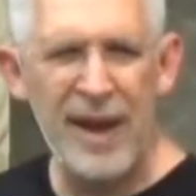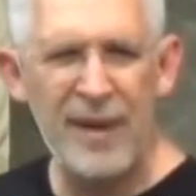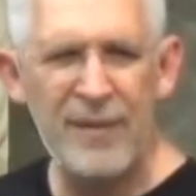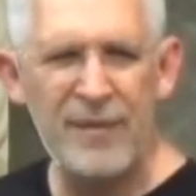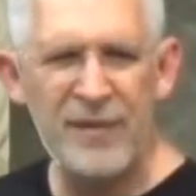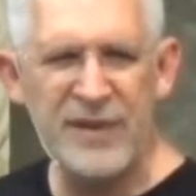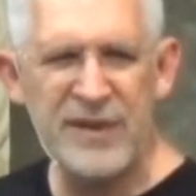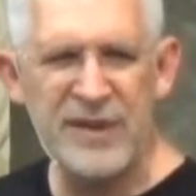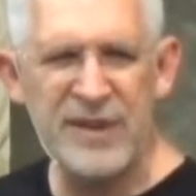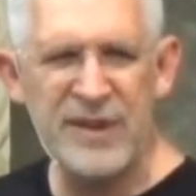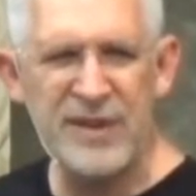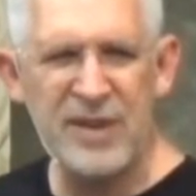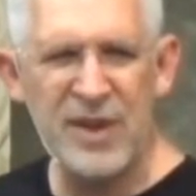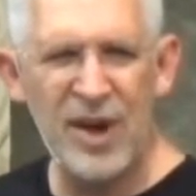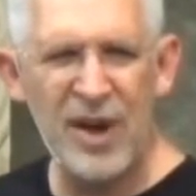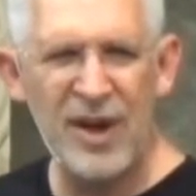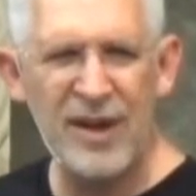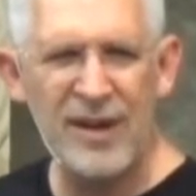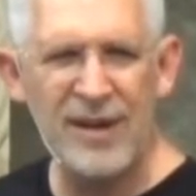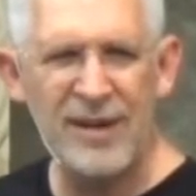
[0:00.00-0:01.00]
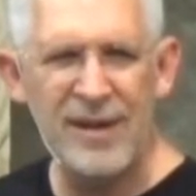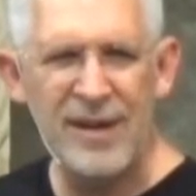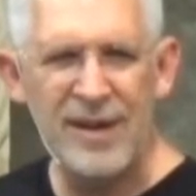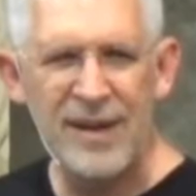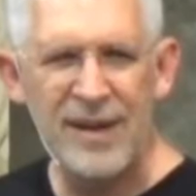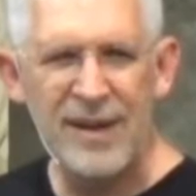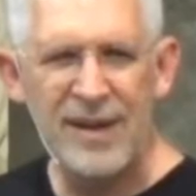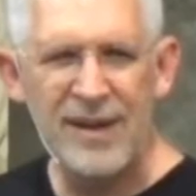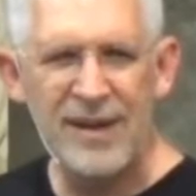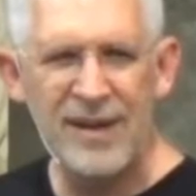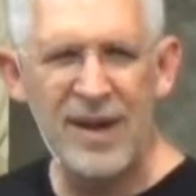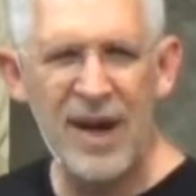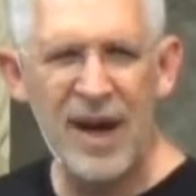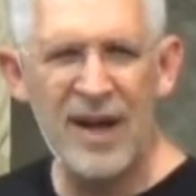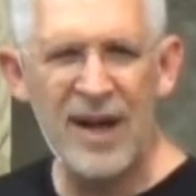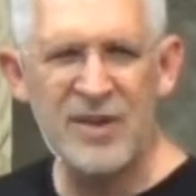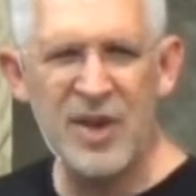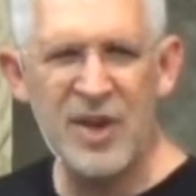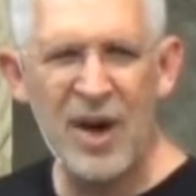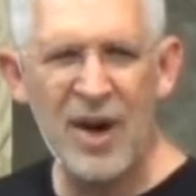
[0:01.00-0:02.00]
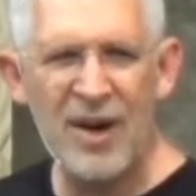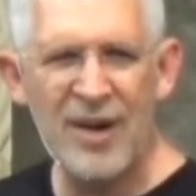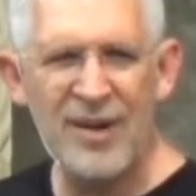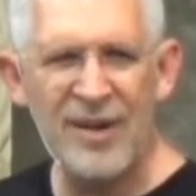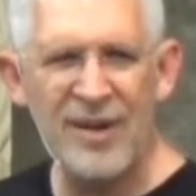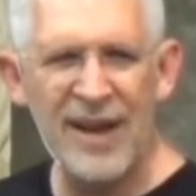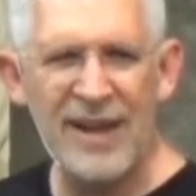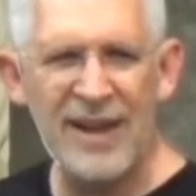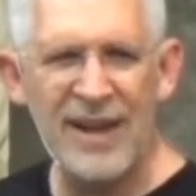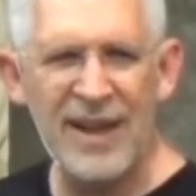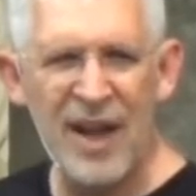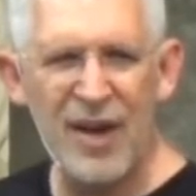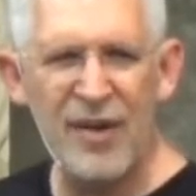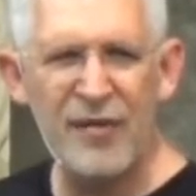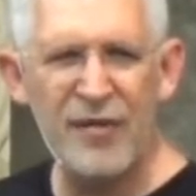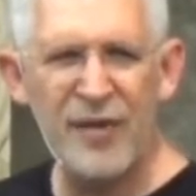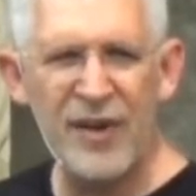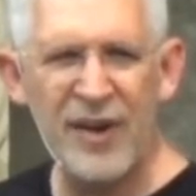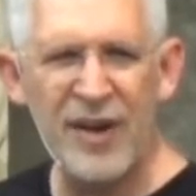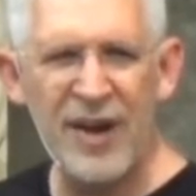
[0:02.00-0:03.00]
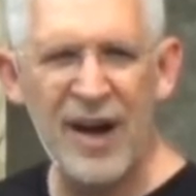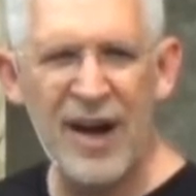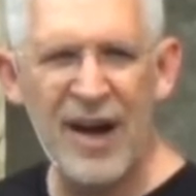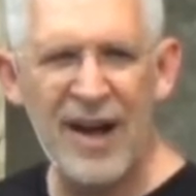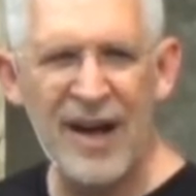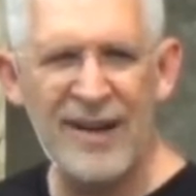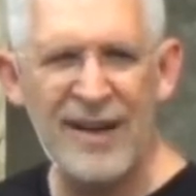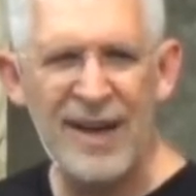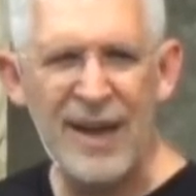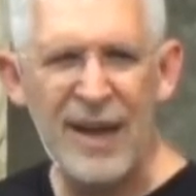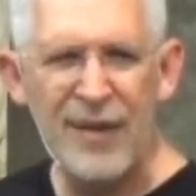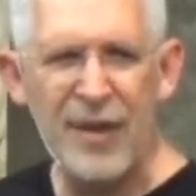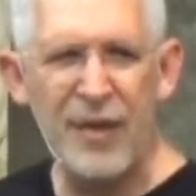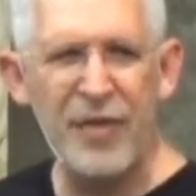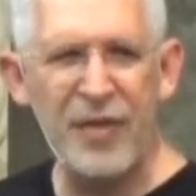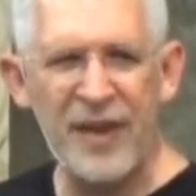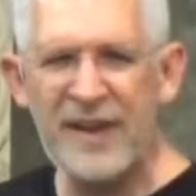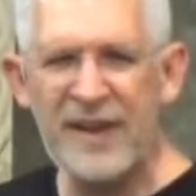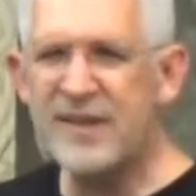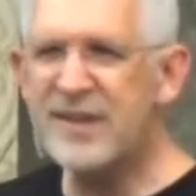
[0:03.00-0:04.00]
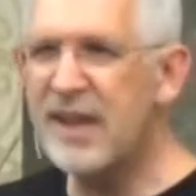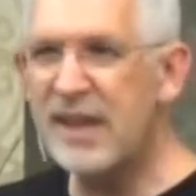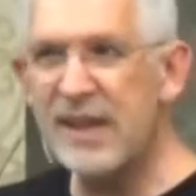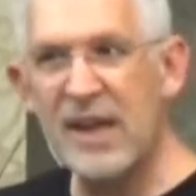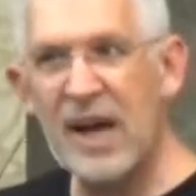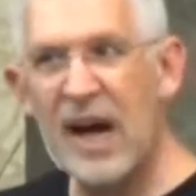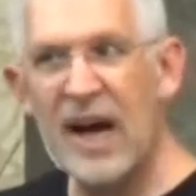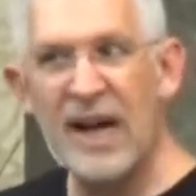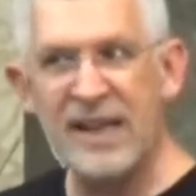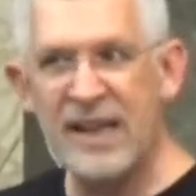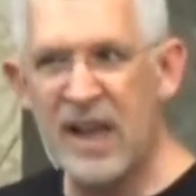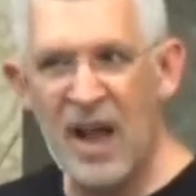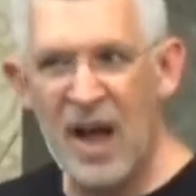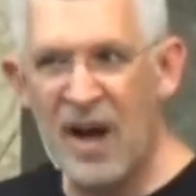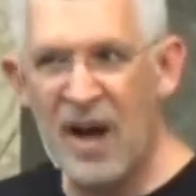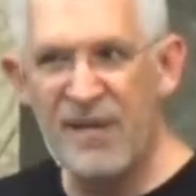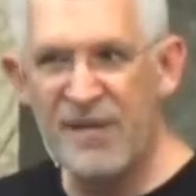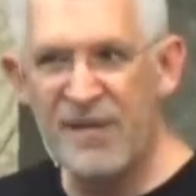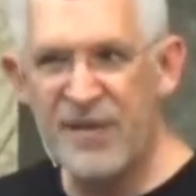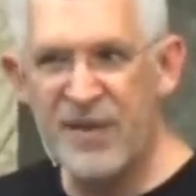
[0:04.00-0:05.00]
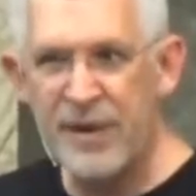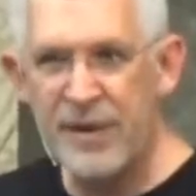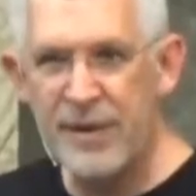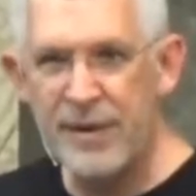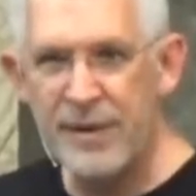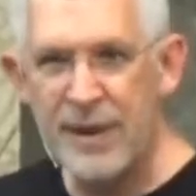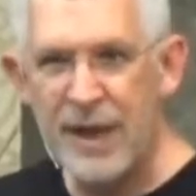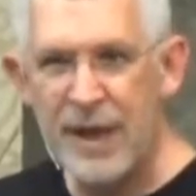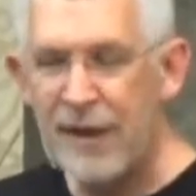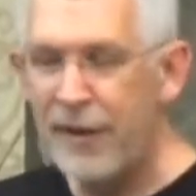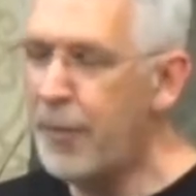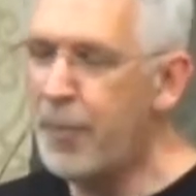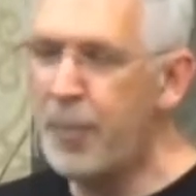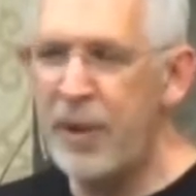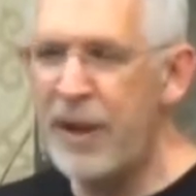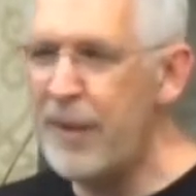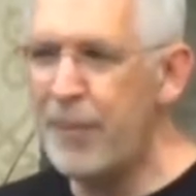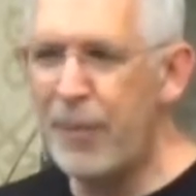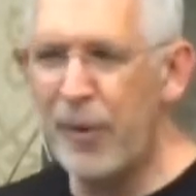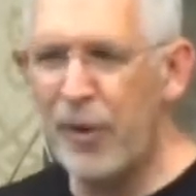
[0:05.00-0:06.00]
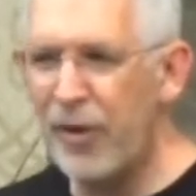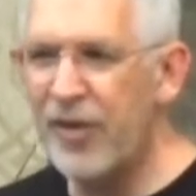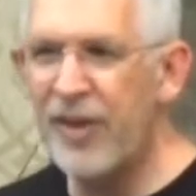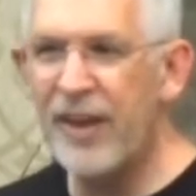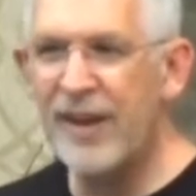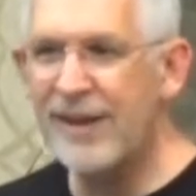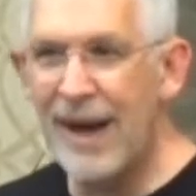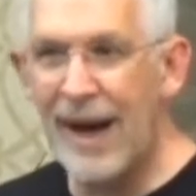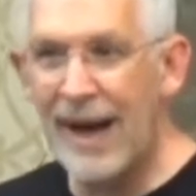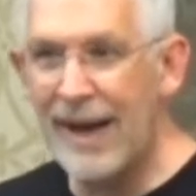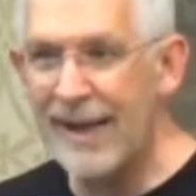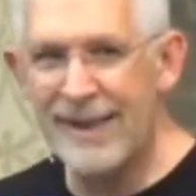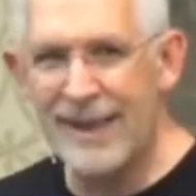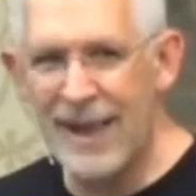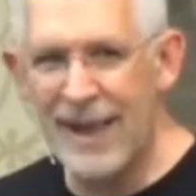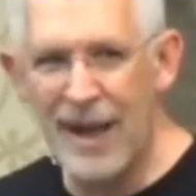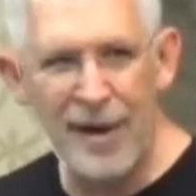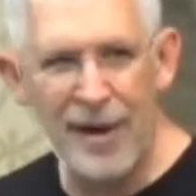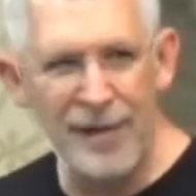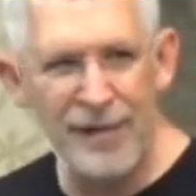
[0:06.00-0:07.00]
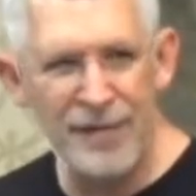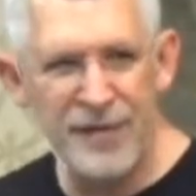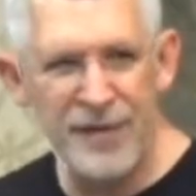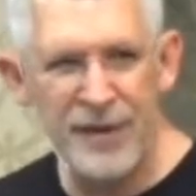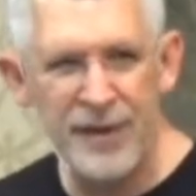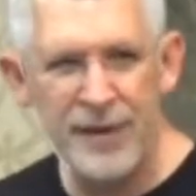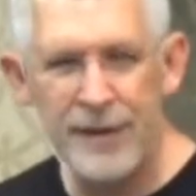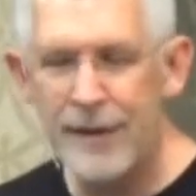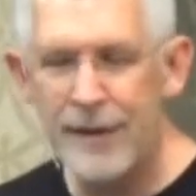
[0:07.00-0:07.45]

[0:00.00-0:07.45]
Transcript: emphasis on God's heart and love for God, the things that God loved, the people that God loved.